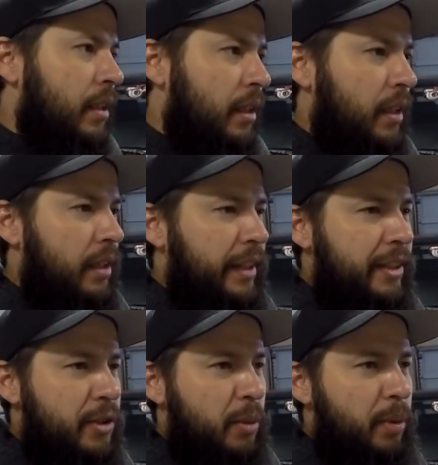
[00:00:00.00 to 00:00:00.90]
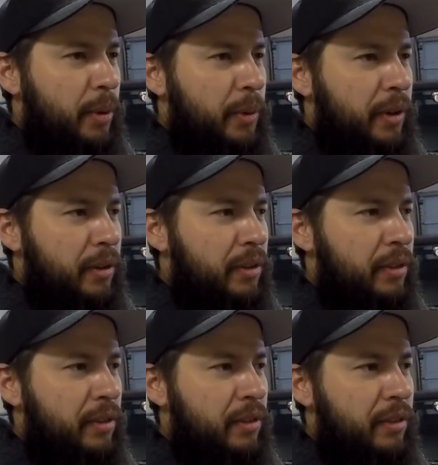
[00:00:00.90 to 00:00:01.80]
It gets to a point where,
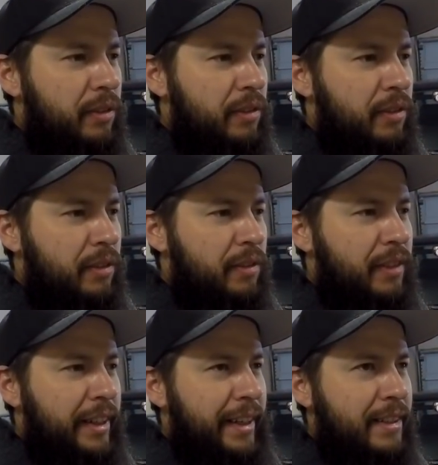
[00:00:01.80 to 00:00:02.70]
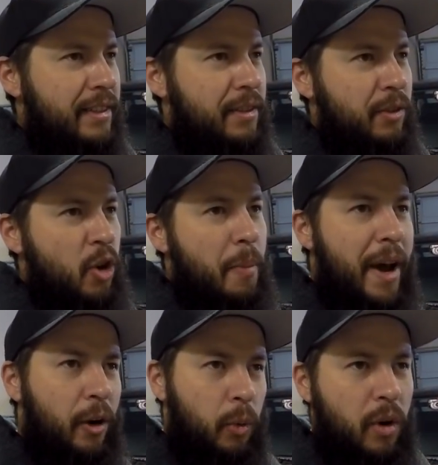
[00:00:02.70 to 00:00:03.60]
I guess, no
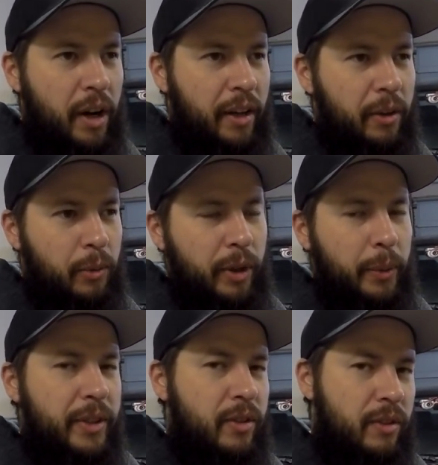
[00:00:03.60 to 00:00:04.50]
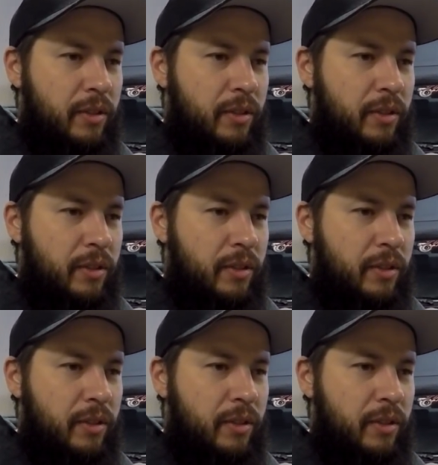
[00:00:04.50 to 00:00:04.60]
matter what, whether we